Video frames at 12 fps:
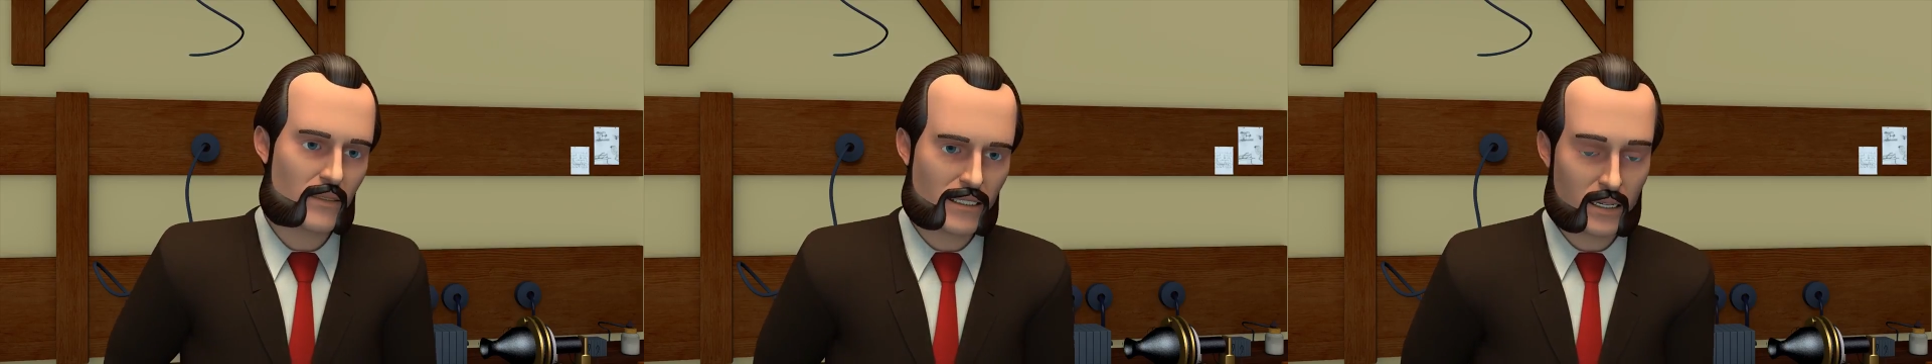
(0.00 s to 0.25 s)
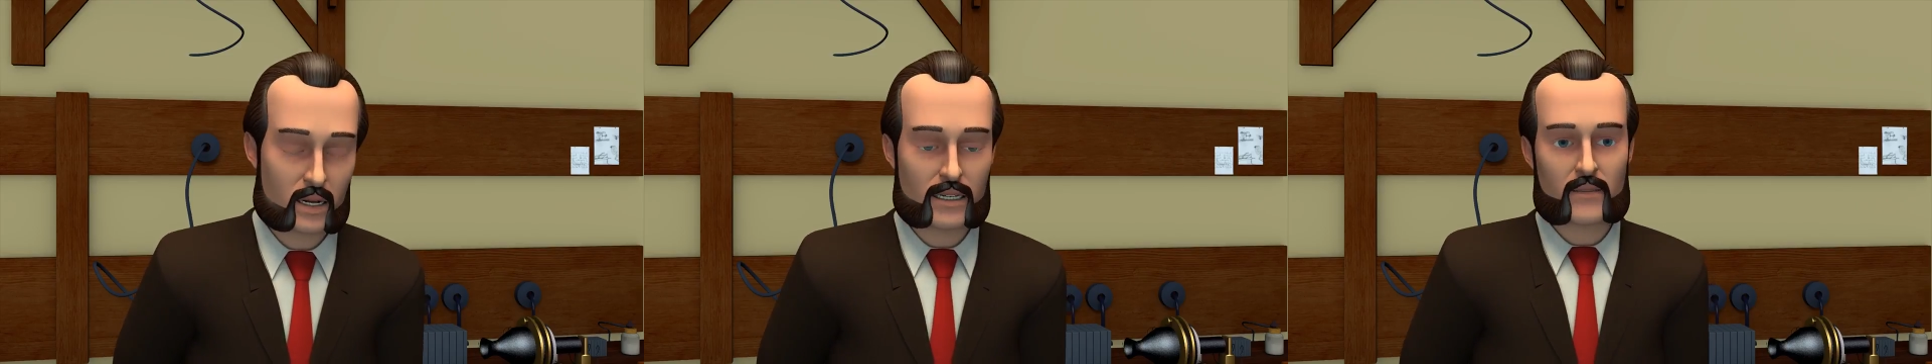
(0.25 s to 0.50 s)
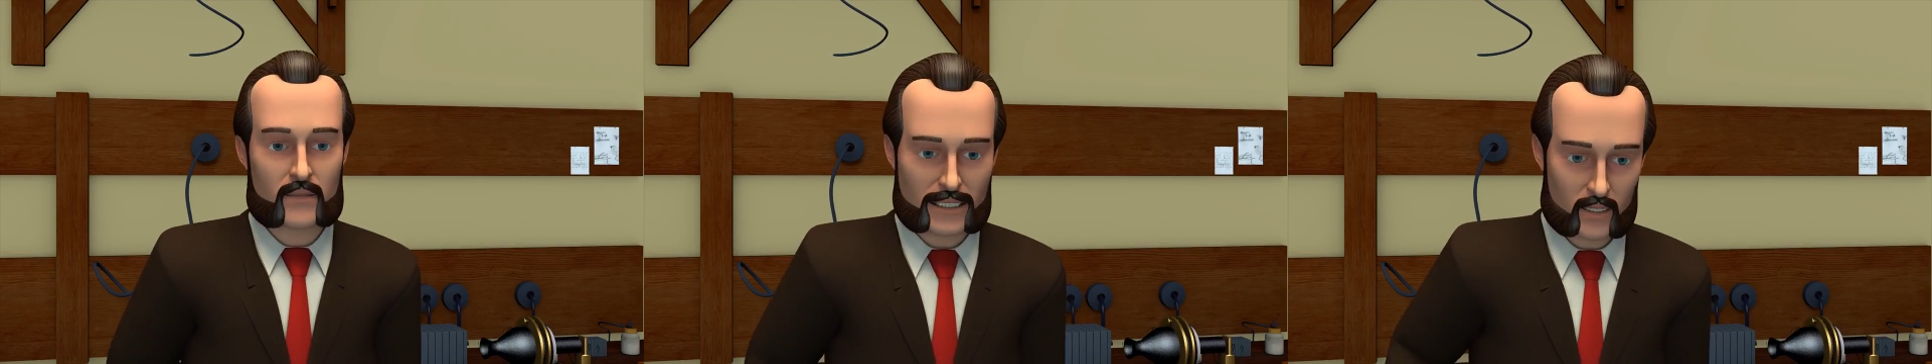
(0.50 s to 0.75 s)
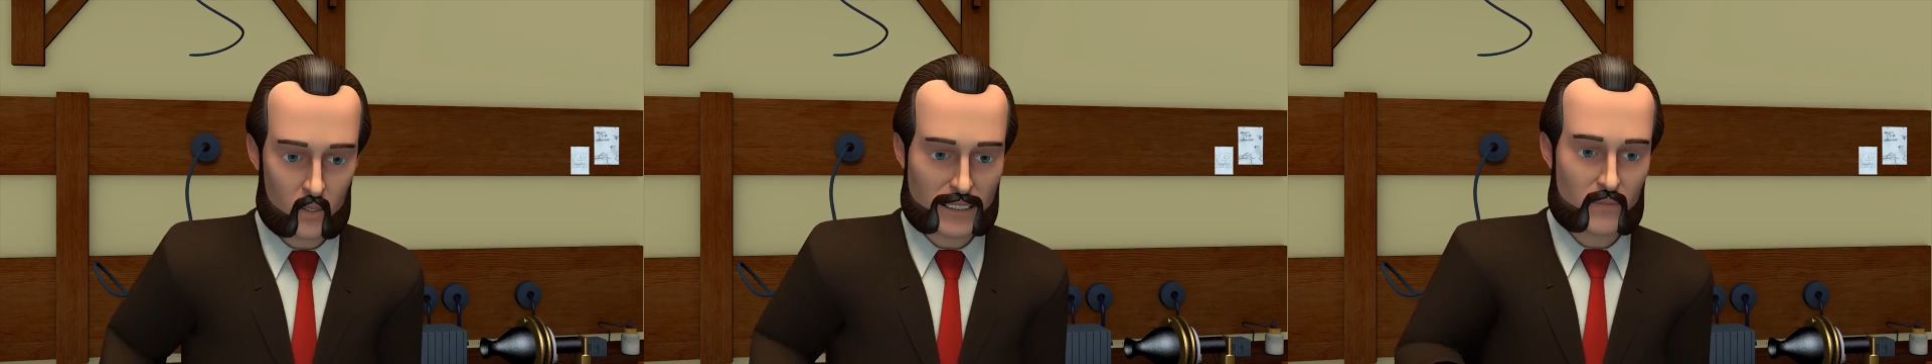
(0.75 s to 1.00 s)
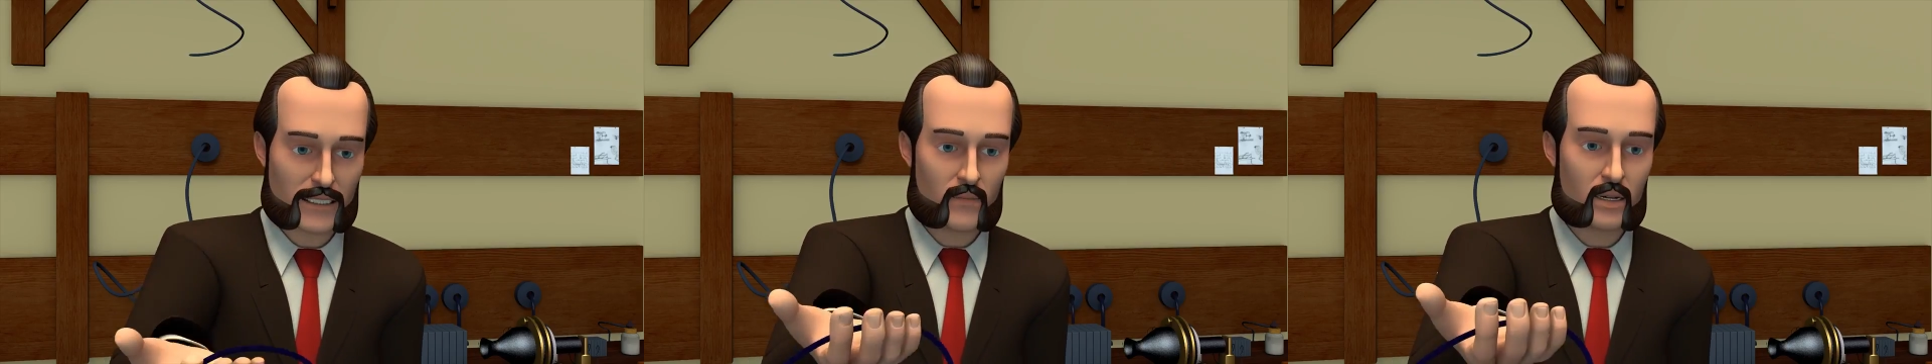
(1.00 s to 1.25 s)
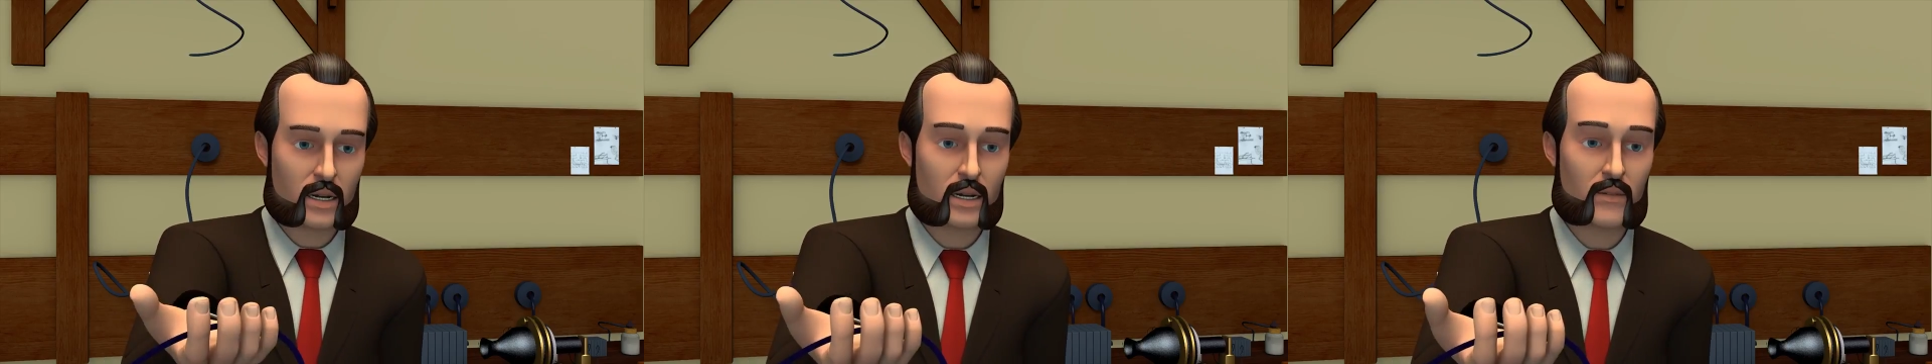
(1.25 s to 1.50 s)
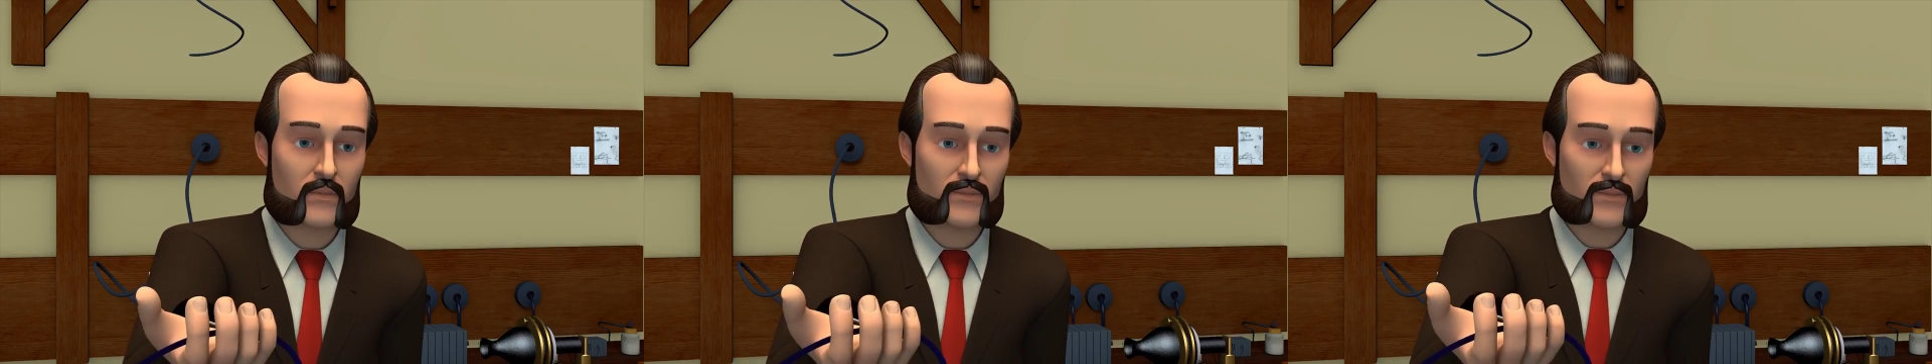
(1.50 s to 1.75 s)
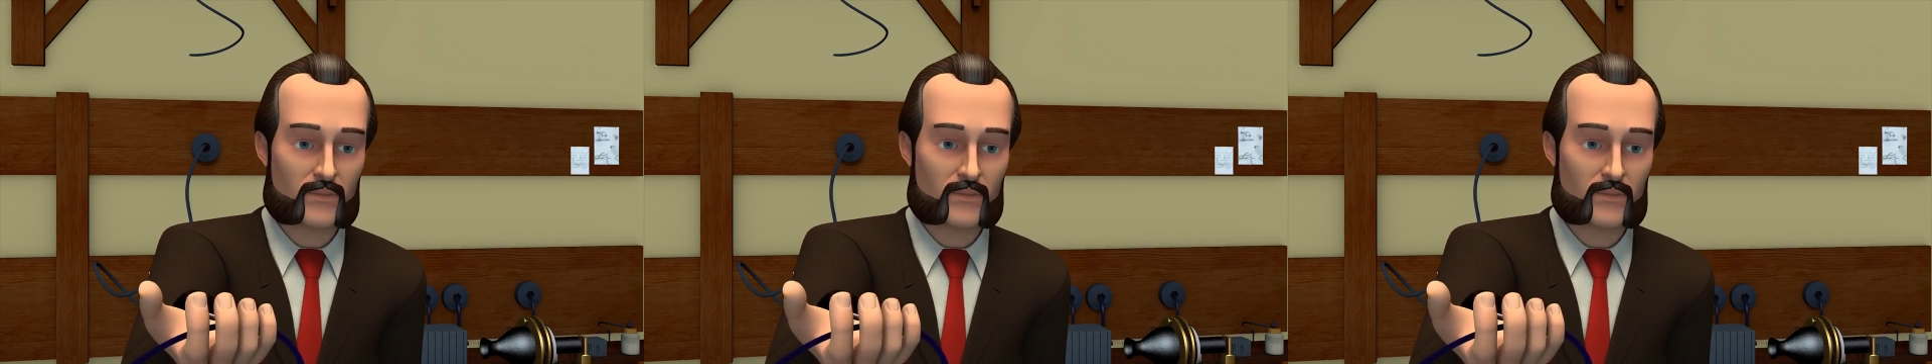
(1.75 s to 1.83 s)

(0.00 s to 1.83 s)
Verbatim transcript: and travels between this thread.